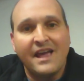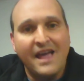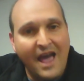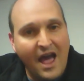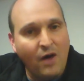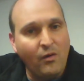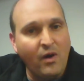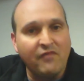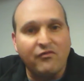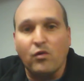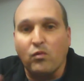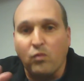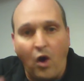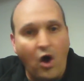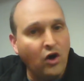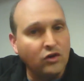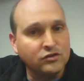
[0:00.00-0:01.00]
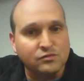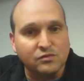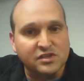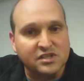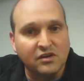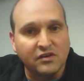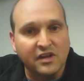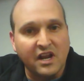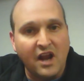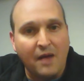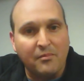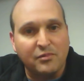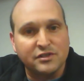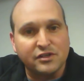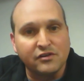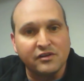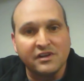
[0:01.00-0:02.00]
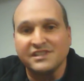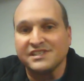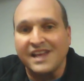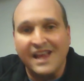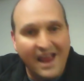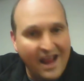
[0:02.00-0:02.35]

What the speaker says: However, Rawls will still get opportunities,